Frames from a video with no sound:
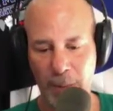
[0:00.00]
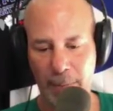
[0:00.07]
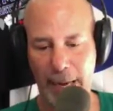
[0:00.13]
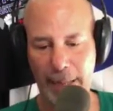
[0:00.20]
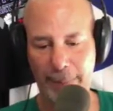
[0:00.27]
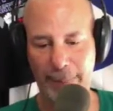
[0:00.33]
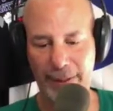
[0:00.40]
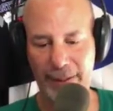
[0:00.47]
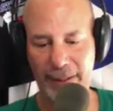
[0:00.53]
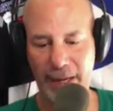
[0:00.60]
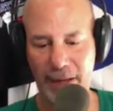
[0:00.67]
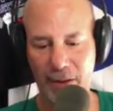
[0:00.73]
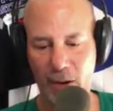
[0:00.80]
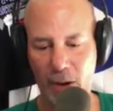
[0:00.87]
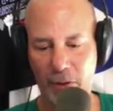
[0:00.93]
MacMan says, I
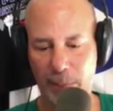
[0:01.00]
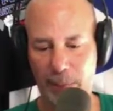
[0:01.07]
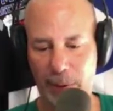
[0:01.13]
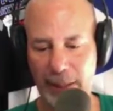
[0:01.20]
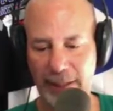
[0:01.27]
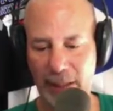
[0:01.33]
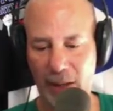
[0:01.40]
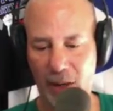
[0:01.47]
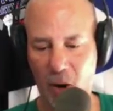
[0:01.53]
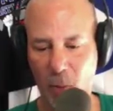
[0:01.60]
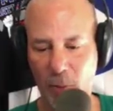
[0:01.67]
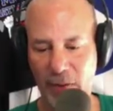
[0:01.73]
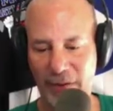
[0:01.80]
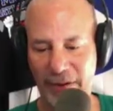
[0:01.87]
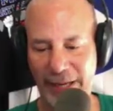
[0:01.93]
don't know if the police at
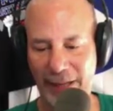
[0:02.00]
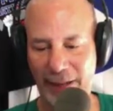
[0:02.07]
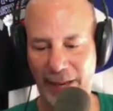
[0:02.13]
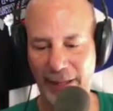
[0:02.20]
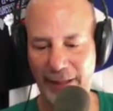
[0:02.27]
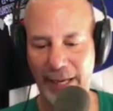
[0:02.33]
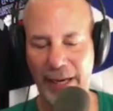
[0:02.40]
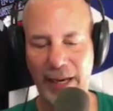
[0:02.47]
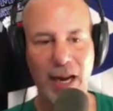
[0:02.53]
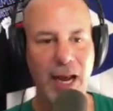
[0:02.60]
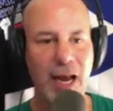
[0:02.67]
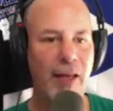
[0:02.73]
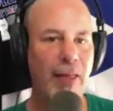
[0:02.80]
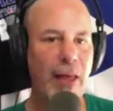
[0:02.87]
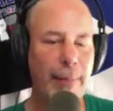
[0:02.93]
home have anything like that.
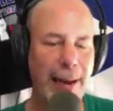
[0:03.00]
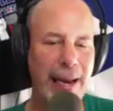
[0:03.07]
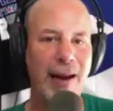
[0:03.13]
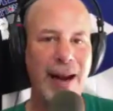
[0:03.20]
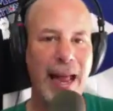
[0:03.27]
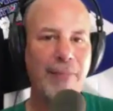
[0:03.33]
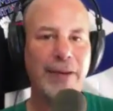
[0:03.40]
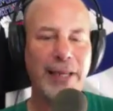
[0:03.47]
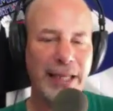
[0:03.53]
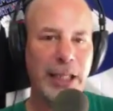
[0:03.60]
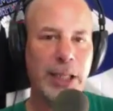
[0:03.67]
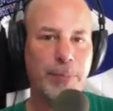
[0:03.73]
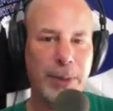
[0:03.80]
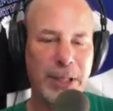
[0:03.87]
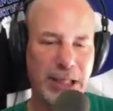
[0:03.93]
They may not have anything
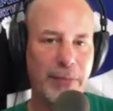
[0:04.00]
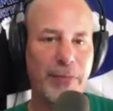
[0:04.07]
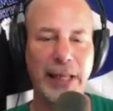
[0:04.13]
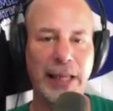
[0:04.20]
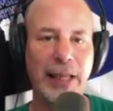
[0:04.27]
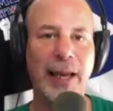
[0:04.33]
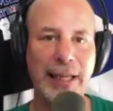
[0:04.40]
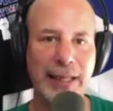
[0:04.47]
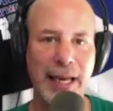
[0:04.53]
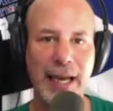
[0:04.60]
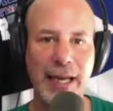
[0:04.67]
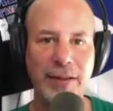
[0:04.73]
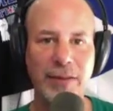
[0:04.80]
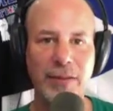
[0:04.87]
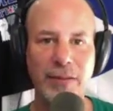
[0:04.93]
specifically like
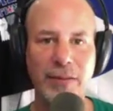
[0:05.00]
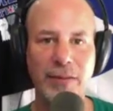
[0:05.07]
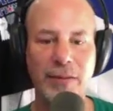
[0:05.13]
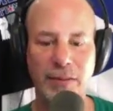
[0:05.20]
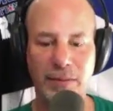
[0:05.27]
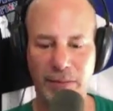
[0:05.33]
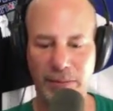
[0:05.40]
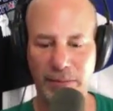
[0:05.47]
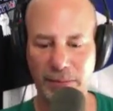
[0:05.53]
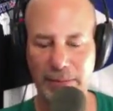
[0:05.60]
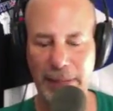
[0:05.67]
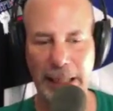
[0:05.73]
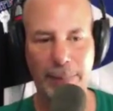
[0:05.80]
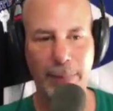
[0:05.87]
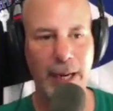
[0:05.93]
that,
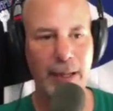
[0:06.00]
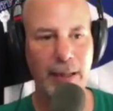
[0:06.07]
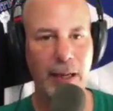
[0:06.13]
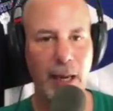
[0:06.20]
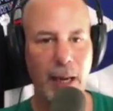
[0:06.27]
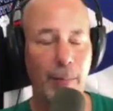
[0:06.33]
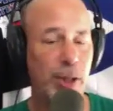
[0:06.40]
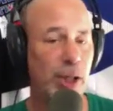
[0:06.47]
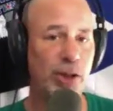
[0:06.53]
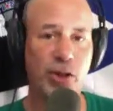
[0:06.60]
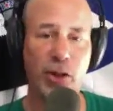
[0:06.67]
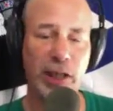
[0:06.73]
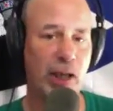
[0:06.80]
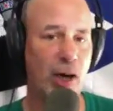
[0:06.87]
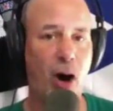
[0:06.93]
MacMan, but you can
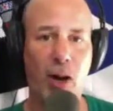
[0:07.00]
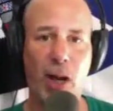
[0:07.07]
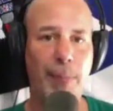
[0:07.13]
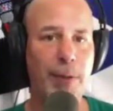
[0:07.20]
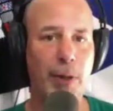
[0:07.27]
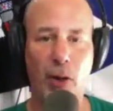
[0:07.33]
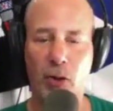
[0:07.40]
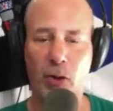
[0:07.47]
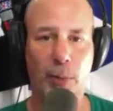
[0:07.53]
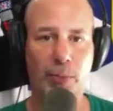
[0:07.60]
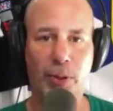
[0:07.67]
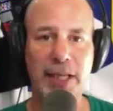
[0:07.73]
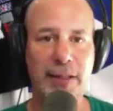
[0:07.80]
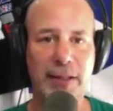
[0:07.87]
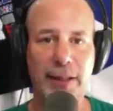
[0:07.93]
certainly call up your local
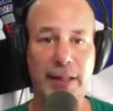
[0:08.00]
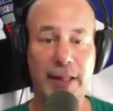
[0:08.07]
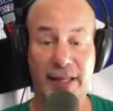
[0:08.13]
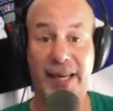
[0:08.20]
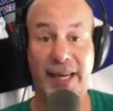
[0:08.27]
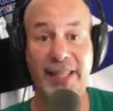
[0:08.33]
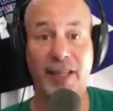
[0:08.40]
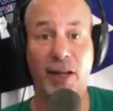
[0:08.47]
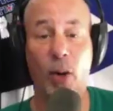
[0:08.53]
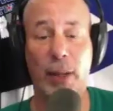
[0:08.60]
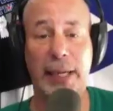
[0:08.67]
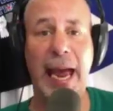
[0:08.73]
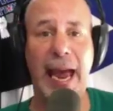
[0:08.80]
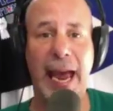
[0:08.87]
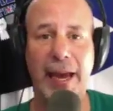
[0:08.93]
precinct and say, is it
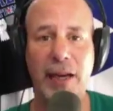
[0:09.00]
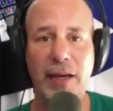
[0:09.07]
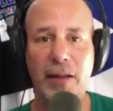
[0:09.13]
okay?